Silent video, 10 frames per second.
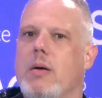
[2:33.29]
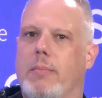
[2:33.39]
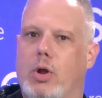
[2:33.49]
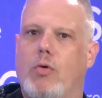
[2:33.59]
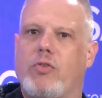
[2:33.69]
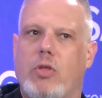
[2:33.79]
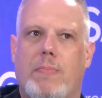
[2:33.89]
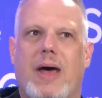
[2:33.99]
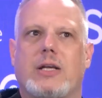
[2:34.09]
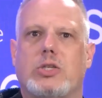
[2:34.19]
But over the
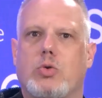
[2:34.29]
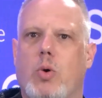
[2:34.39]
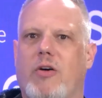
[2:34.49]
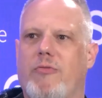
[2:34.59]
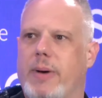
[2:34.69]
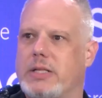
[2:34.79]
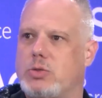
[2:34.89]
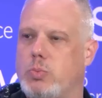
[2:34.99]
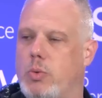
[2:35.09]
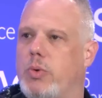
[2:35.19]
past 12
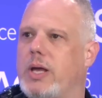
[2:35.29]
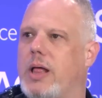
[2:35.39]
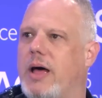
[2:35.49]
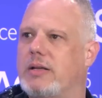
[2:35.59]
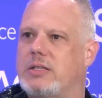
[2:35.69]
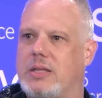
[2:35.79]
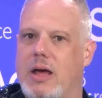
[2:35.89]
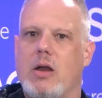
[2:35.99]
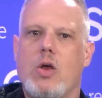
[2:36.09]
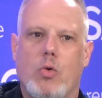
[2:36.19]
months, we realized that